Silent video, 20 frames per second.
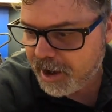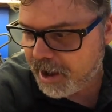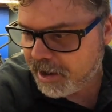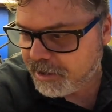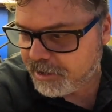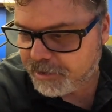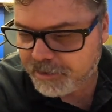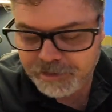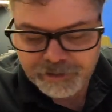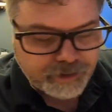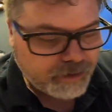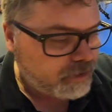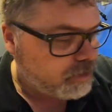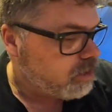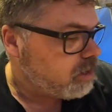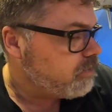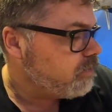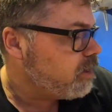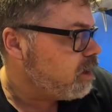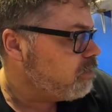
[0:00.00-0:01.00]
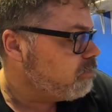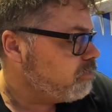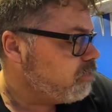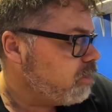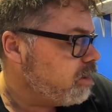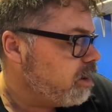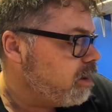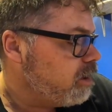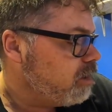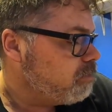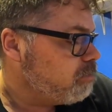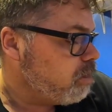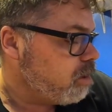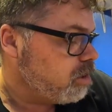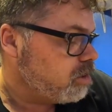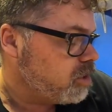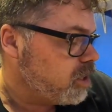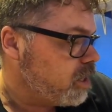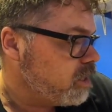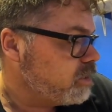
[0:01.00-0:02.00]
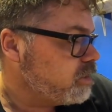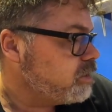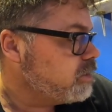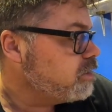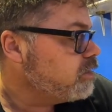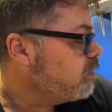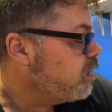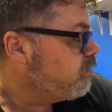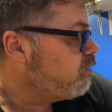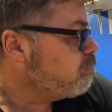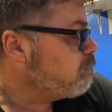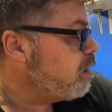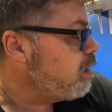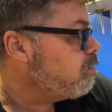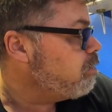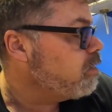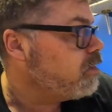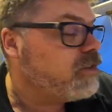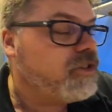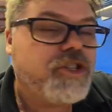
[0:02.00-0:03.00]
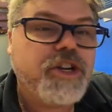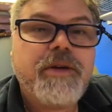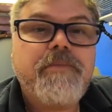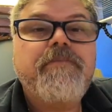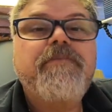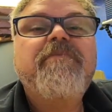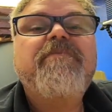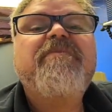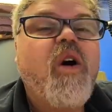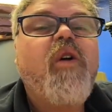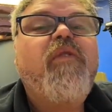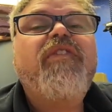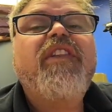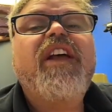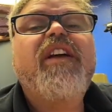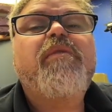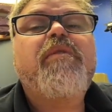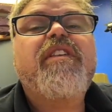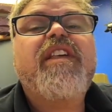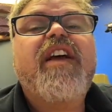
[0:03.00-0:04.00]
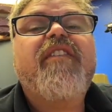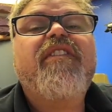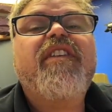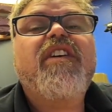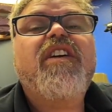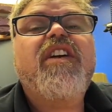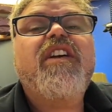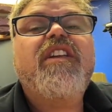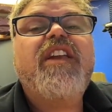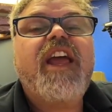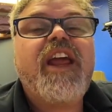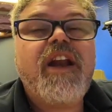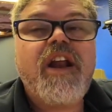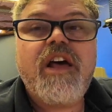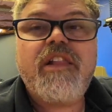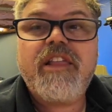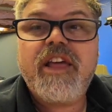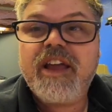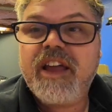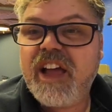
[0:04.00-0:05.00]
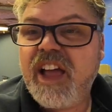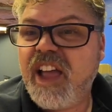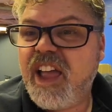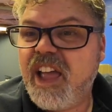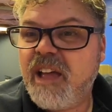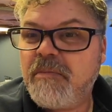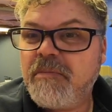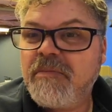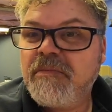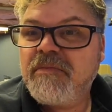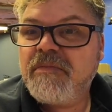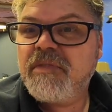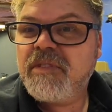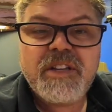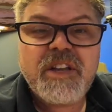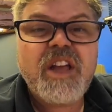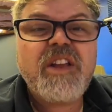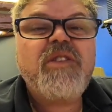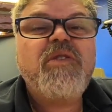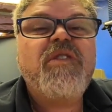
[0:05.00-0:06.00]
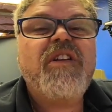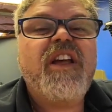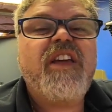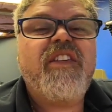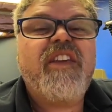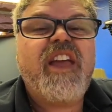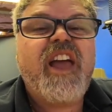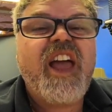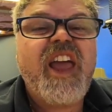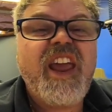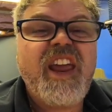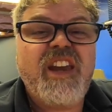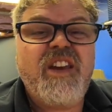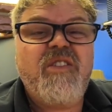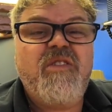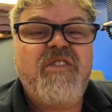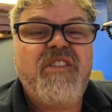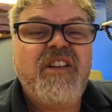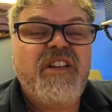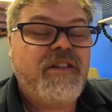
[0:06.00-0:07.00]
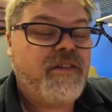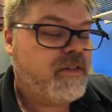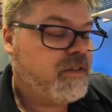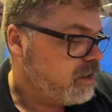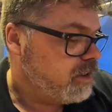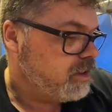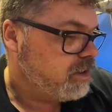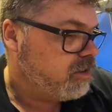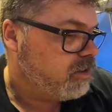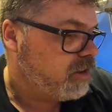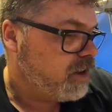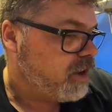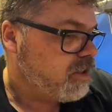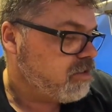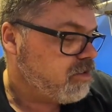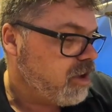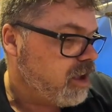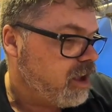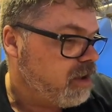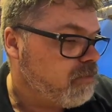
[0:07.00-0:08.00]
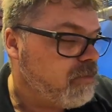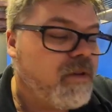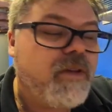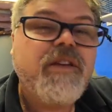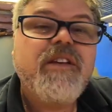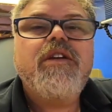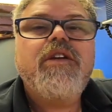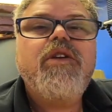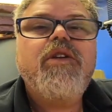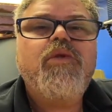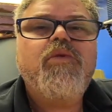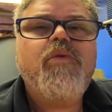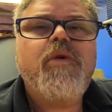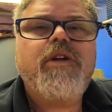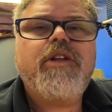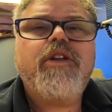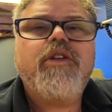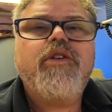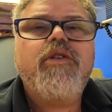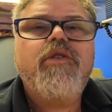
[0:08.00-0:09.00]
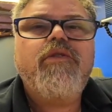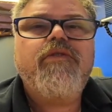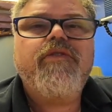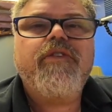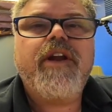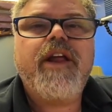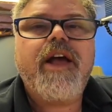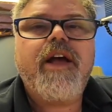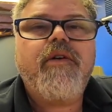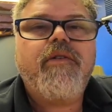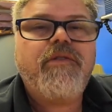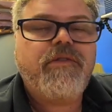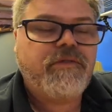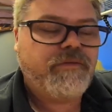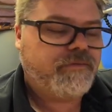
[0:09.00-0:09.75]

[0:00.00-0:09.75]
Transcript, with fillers: Dad. Don't have a gun for you. Apologize. You have to buy one, Jim. Hopefully everybody's having a good day, not like I am. Not doing anything I ain't doing. And until next time, you know what to do for now.